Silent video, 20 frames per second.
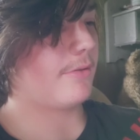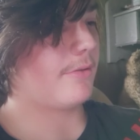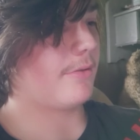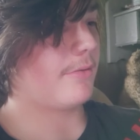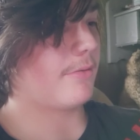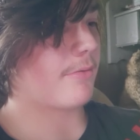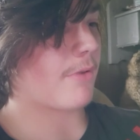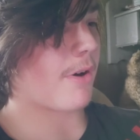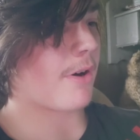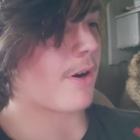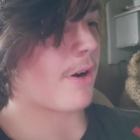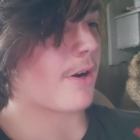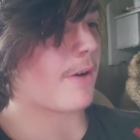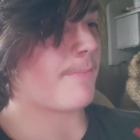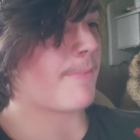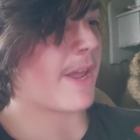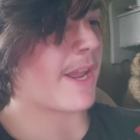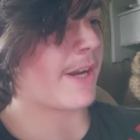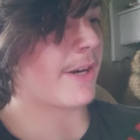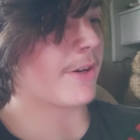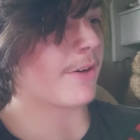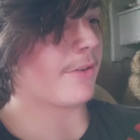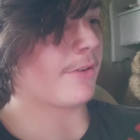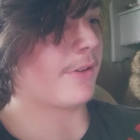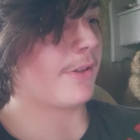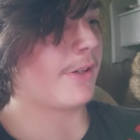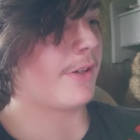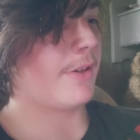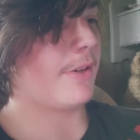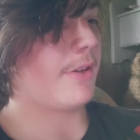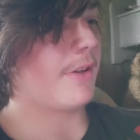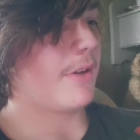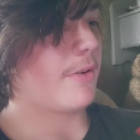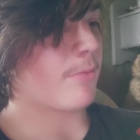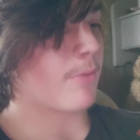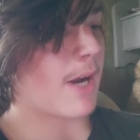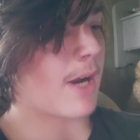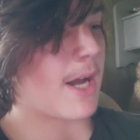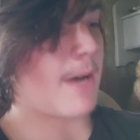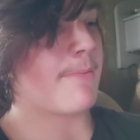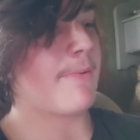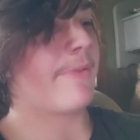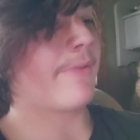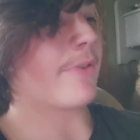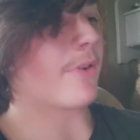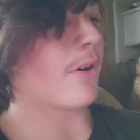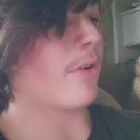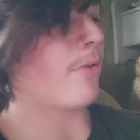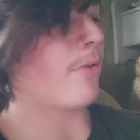were Batgirl and Robin for a